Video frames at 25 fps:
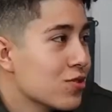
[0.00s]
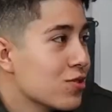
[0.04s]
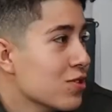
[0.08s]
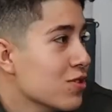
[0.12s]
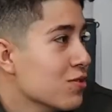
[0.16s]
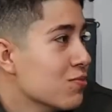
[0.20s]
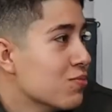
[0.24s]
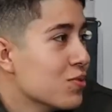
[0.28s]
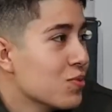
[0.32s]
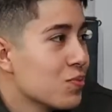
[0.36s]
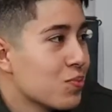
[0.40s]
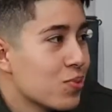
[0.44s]

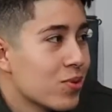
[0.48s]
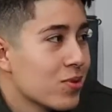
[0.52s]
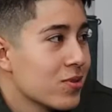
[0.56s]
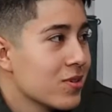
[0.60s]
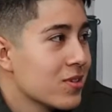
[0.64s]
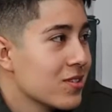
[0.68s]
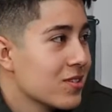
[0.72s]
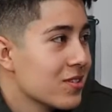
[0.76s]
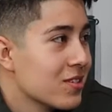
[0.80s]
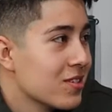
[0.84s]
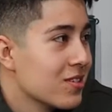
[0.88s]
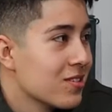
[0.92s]
super
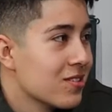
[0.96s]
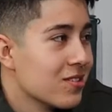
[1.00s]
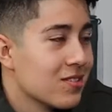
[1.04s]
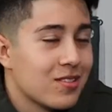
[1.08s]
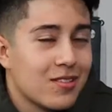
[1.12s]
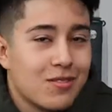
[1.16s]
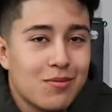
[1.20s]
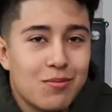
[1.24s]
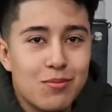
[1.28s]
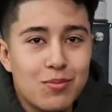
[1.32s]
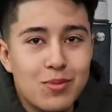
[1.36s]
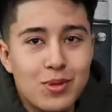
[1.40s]
important.
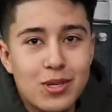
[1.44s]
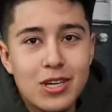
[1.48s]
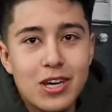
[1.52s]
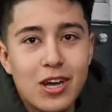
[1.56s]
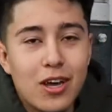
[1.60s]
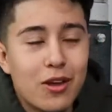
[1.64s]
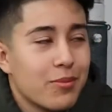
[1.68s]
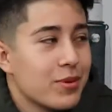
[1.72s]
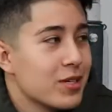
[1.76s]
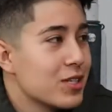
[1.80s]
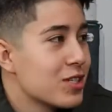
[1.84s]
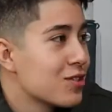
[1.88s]
You
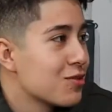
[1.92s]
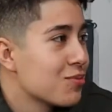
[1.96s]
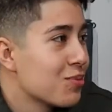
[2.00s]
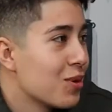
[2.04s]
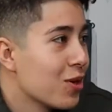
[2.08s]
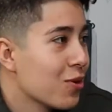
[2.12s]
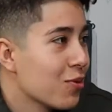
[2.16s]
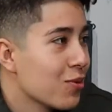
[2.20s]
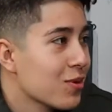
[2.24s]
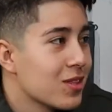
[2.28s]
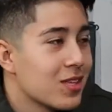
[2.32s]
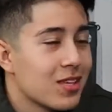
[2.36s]
gotta be
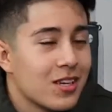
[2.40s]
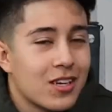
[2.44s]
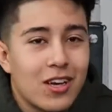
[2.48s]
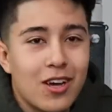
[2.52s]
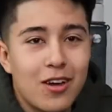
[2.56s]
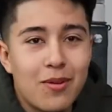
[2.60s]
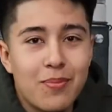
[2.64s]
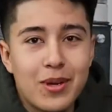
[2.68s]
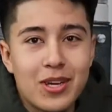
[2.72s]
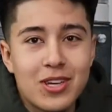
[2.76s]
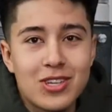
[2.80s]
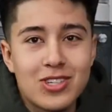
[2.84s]
smart with it. You
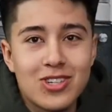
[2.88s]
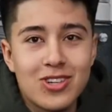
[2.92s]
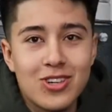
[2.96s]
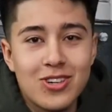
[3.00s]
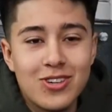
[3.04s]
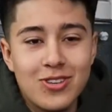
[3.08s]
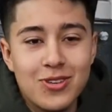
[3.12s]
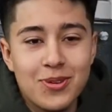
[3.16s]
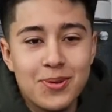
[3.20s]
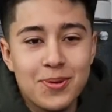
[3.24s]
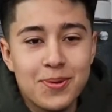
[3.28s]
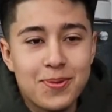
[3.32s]
gotta make sure
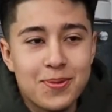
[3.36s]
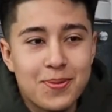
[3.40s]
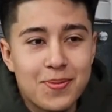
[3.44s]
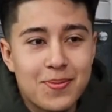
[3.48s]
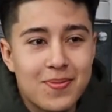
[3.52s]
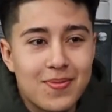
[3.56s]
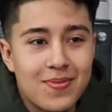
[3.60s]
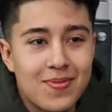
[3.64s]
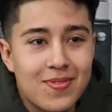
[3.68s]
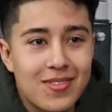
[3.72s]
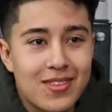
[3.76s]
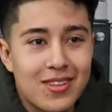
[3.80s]
you
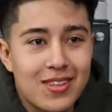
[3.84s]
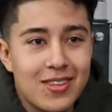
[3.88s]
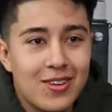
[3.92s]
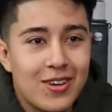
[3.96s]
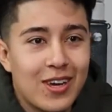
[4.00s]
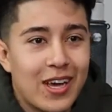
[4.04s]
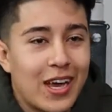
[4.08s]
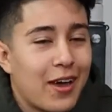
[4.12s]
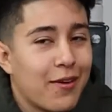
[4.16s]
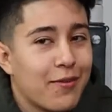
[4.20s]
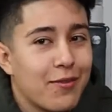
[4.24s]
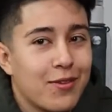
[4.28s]

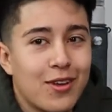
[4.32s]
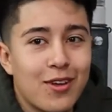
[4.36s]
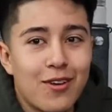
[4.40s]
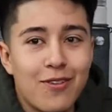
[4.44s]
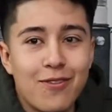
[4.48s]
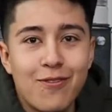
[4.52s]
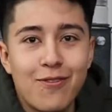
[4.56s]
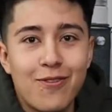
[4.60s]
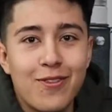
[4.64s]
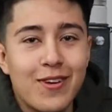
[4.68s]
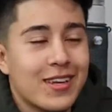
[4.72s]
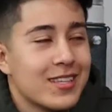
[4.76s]
have enough
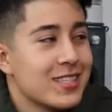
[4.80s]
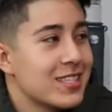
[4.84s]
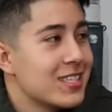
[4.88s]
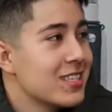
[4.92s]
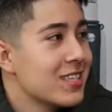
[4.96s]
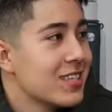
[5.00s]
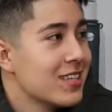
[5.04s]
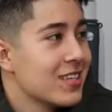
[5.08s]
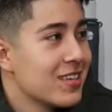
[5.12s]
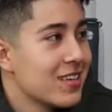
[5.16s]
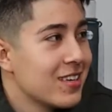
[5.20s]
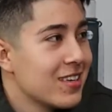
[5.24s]

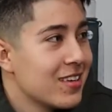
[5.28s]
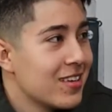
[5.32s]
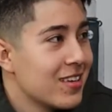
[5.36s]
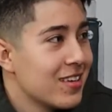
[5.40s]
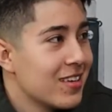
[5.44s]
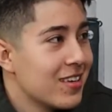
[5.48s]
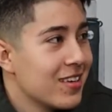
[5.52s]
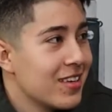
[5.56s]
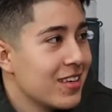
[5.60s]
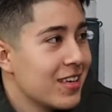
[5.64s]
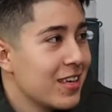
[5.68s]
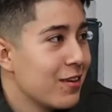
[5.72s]
funds
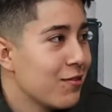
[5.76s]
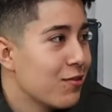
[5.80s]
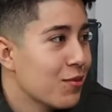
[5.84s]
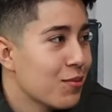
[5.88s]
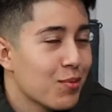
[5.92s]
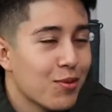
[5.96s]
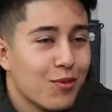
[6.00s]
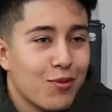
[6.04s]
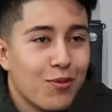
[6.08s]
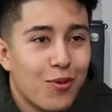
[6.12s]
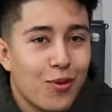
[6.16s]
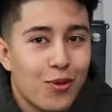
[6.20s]
even
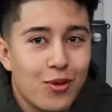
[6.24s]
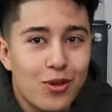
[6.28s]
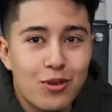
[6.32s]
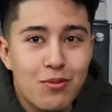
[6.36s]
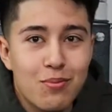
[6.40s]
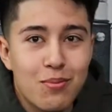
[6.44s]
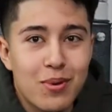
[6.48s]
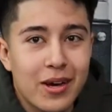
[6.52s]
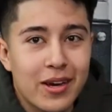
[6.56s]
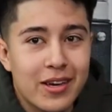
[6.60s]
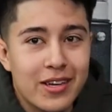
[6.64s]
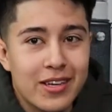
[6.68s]
before you
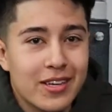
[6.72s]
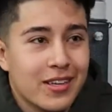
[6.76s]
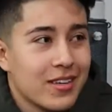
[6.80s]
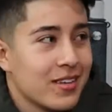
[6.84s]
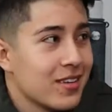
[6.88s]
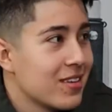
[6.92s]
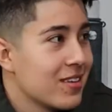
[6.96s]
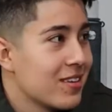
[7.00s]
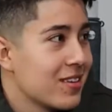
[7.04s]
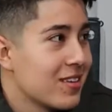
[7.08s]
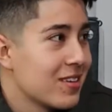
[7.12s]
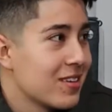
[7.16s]
buy it.